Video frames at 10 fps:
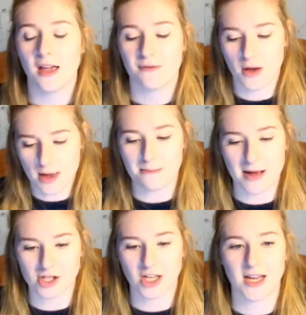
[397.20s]
if you're in
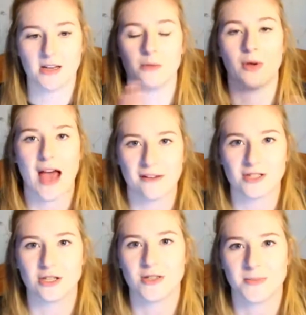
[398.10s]
Magic Kingdom, you have
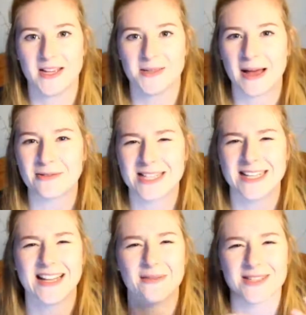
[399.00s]
to do Space
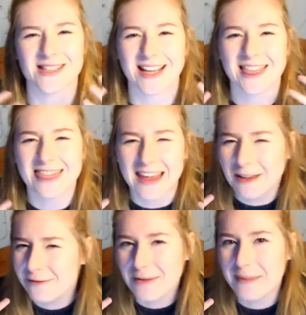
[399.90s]
Mountain. That was like a
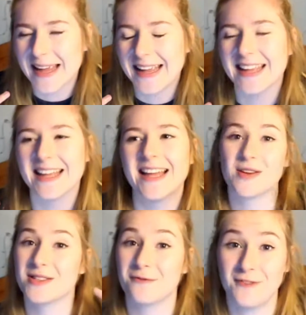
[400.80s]
thing for me. I
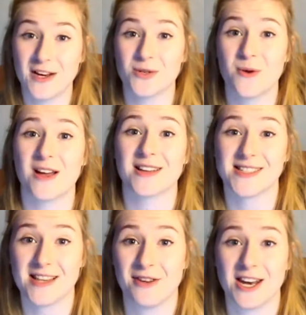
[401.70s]
used to finish work at
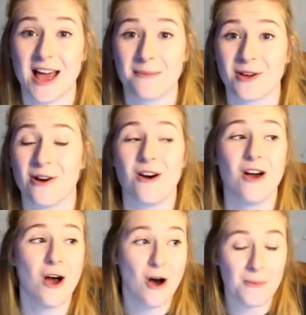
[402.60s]
7 in Epcot,
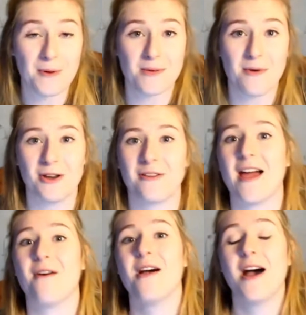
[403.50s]
hop on the
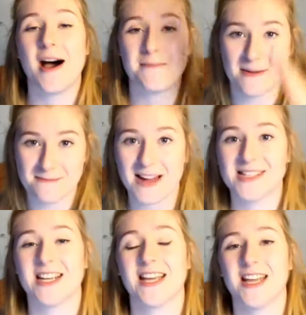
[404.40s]
monorail. I'd be in
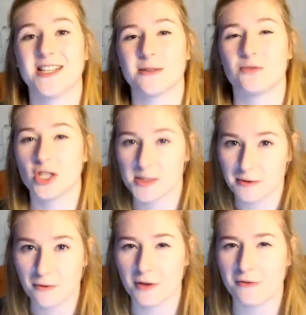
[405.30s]
Magic Kingdom just
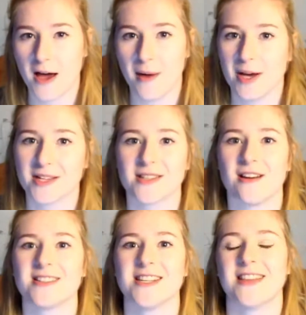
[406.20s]
before the fireworks
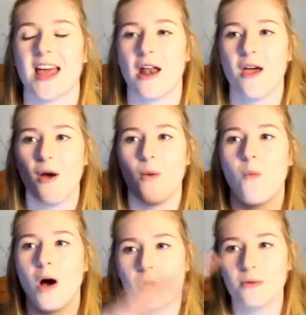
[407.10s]
started, and then
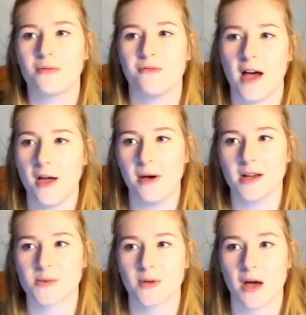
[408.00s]
while all the
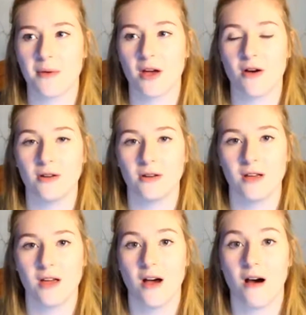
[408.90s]
fireworks were going on,
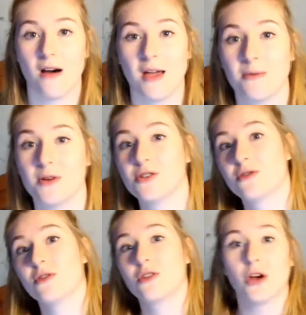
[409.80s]
I would
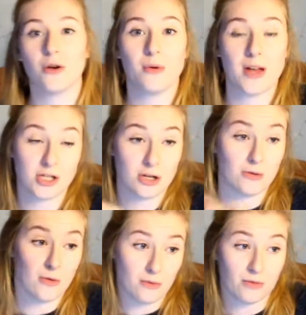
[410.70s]
go and
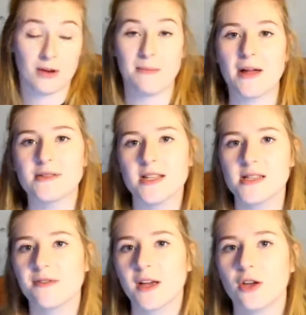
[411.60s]
do all 3 mountains
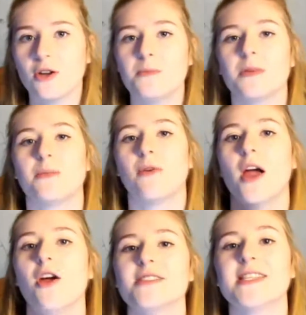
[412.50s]
if I could, but the
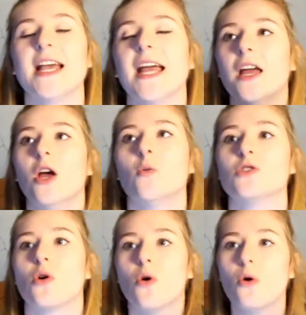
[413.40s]
priority
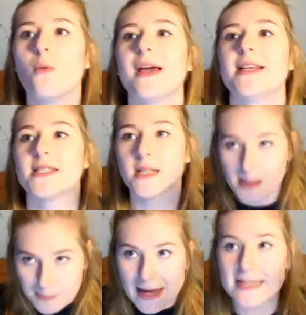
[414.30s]
was always
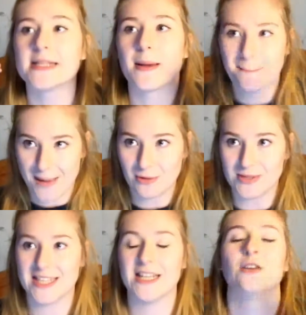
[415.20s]
Space
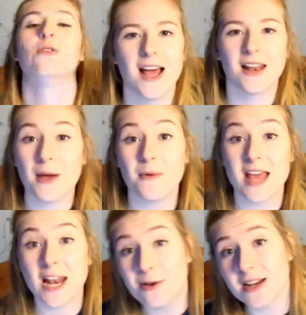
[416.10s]
Mountain. Like when
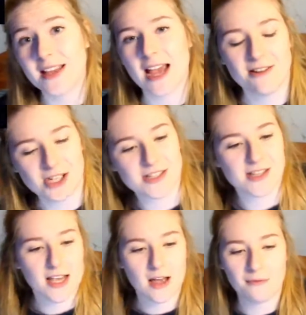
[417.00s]
they're loading the carriages
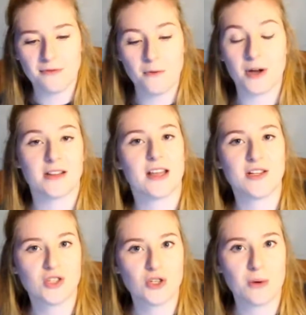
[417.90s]
and they come forward and they
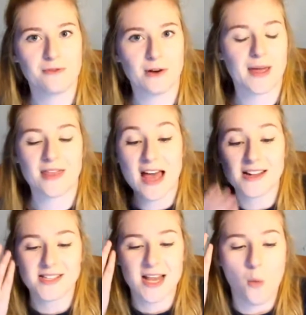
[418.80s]
stop for a bit,
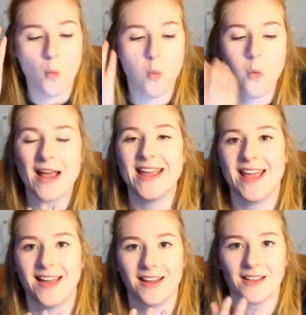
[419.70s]
that's it
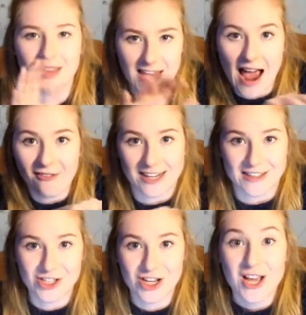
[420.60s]
weighing the
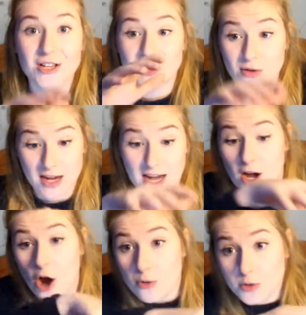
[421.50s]
carriage so that
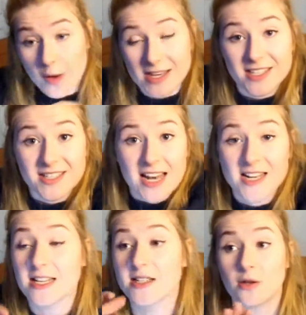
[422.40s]
it knows when to
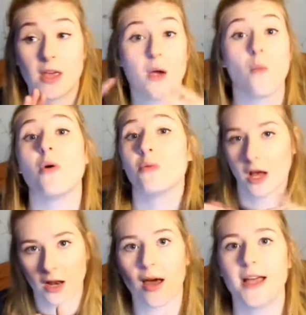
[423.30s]
send it so that it won't
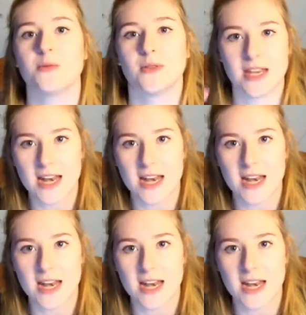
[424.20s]
collide with the